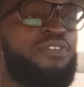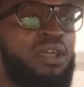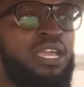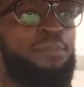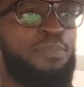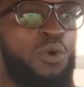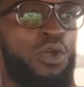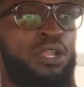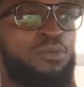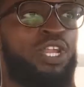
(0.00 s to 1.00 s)
very
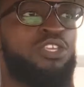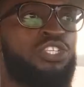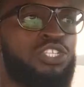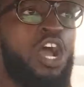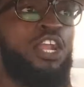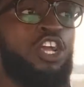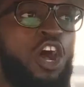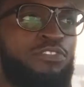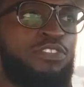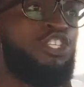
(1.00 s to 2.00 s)
important when you're
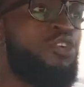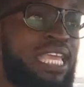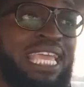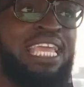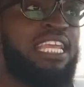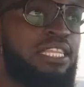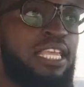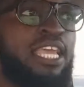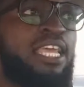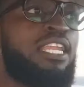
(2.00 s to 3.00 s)
starting off doing
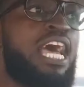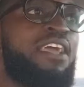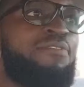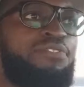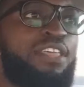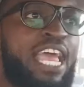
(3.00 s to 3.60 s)
anything in life